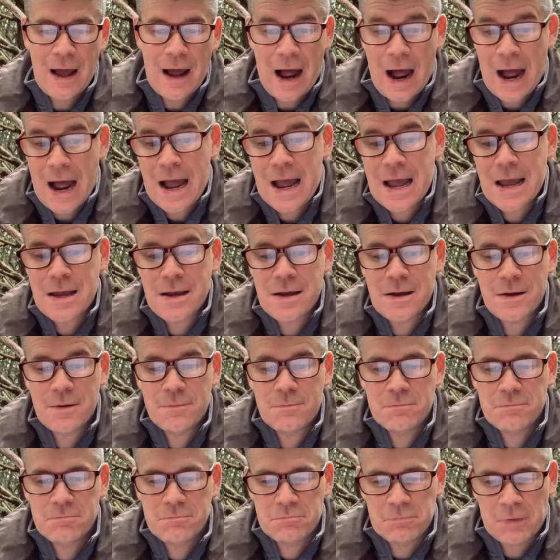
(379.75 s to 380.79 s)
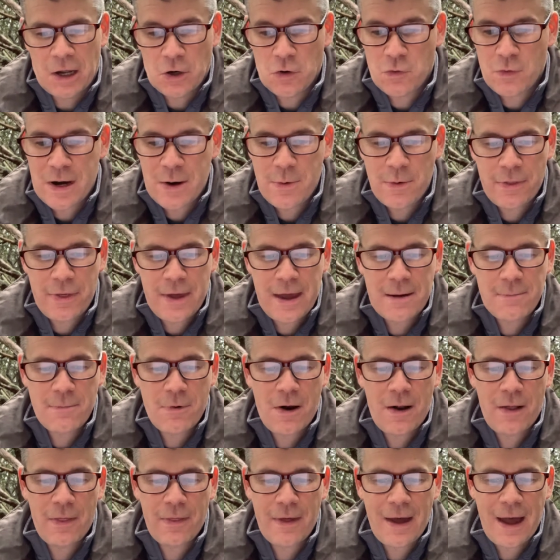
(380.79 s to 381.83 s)
I agree with him
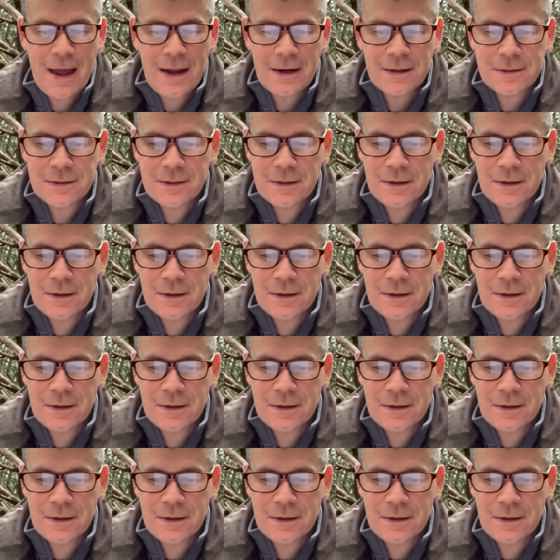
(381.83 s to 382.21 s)
on that.